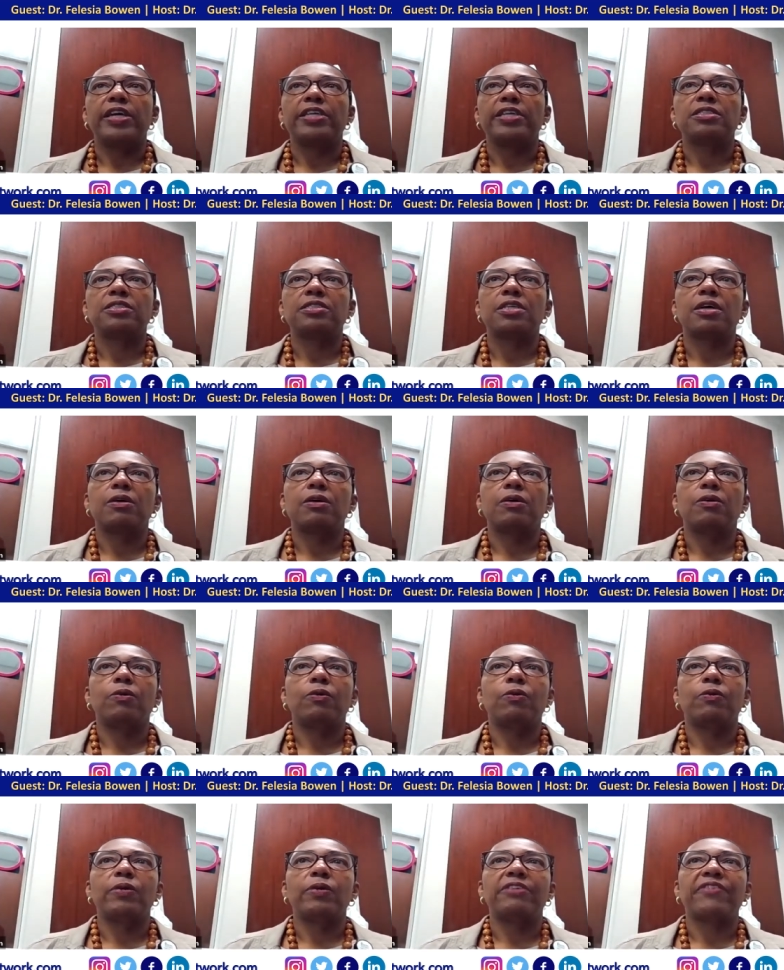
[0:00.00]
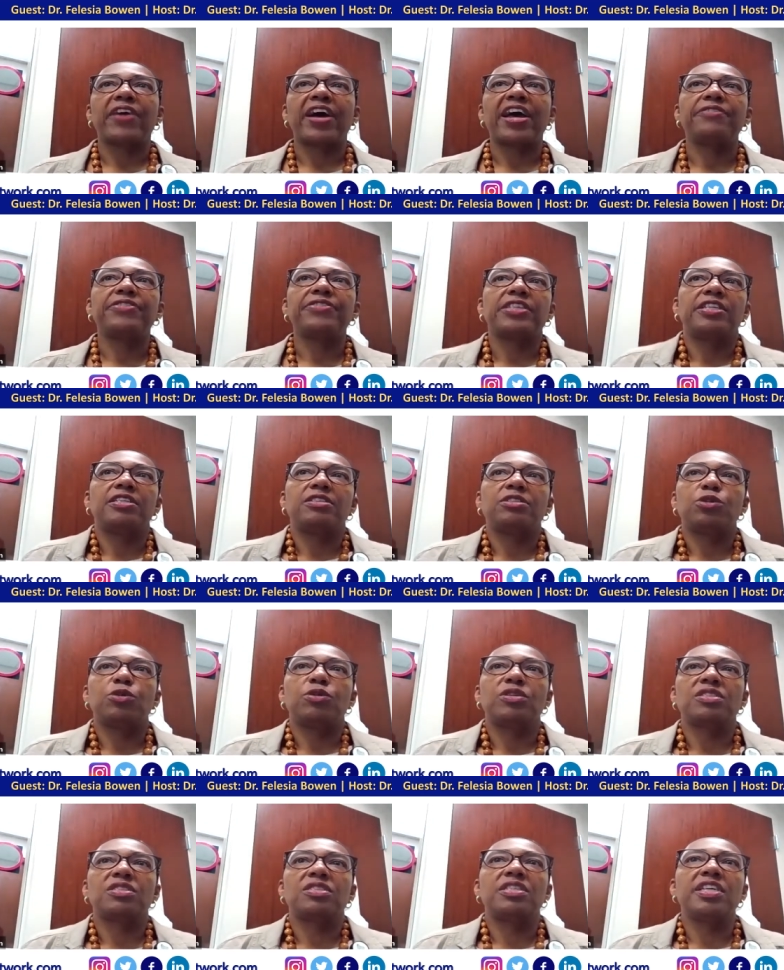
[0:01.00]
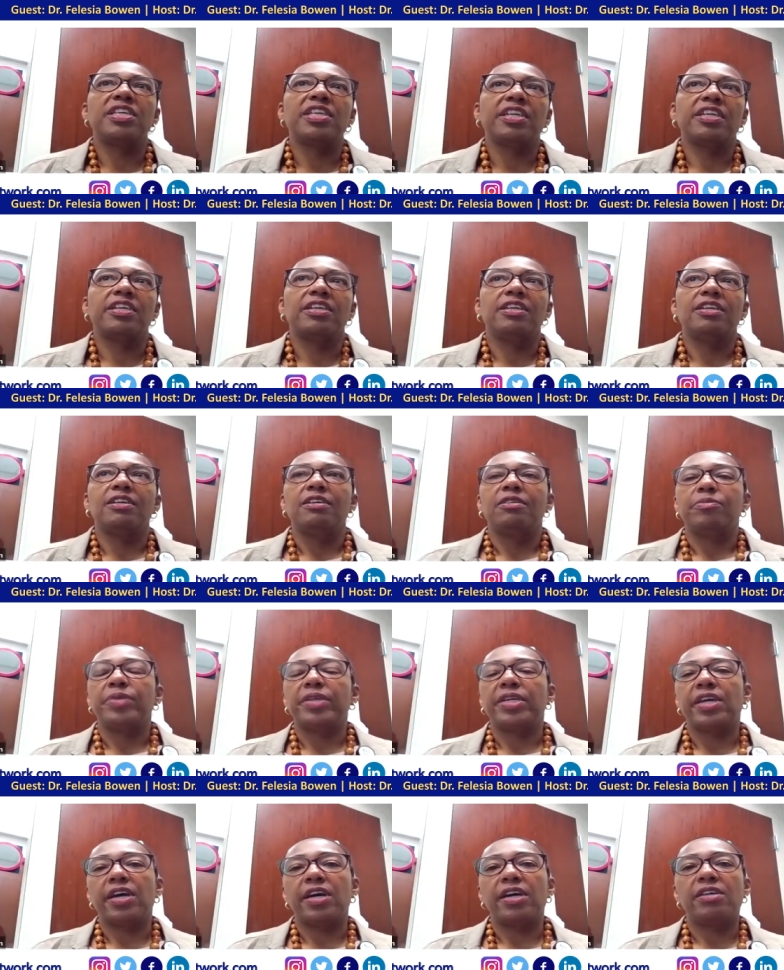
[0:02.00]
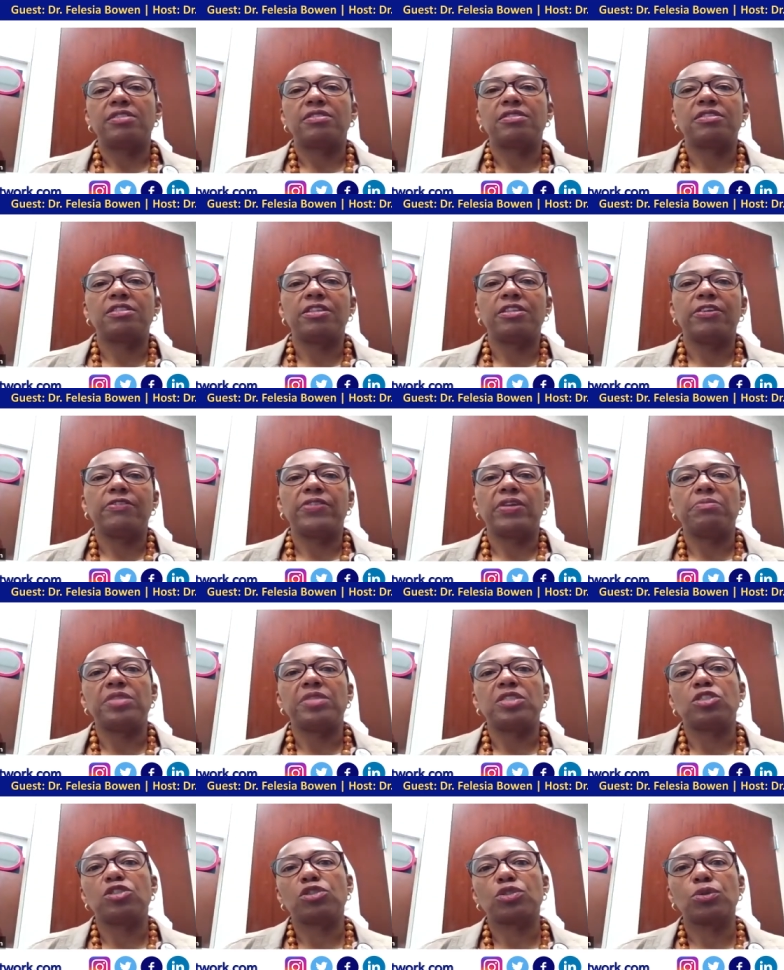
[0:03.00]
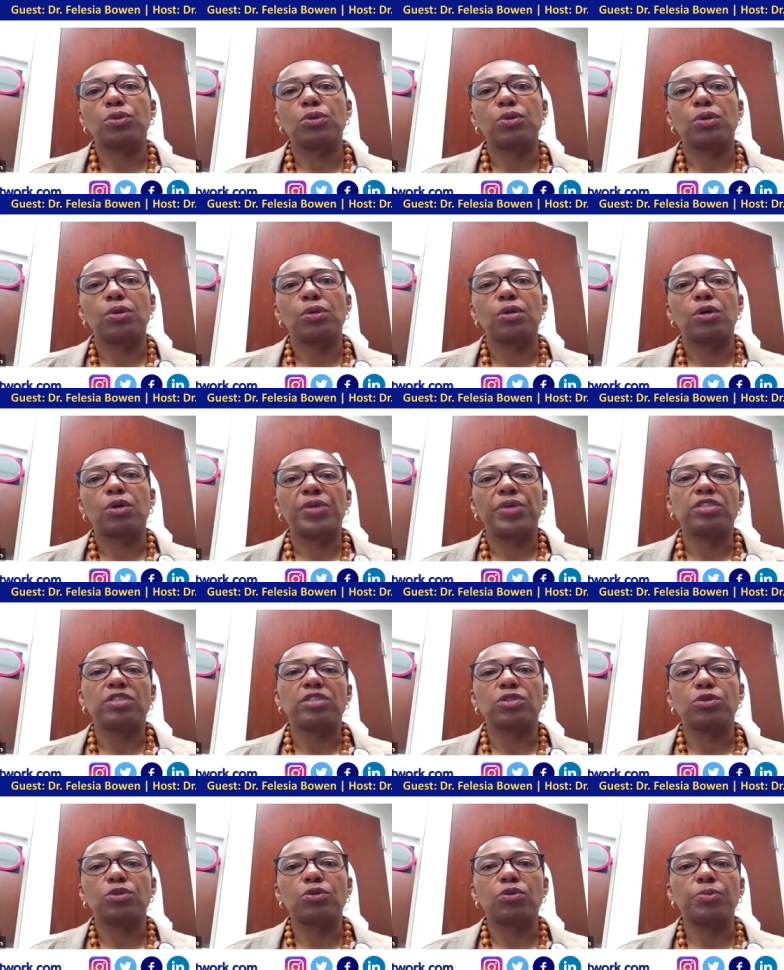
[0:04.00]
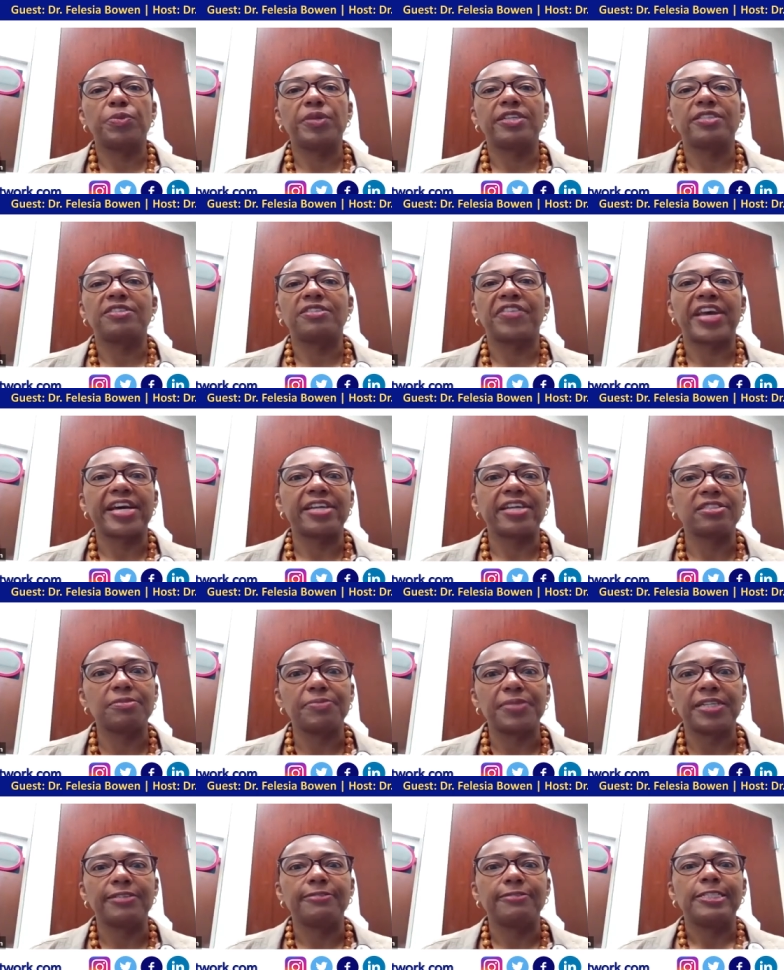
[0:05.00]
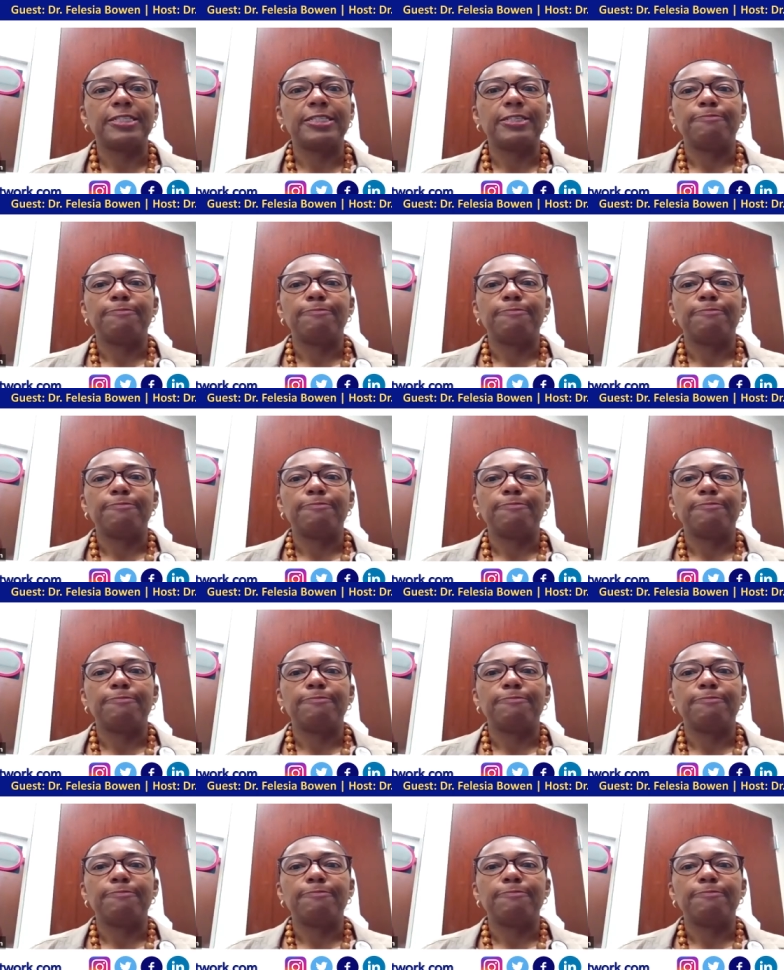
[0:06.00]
And so if I have kids who are sick because, you know, they missed a school, a week of school because of asthma,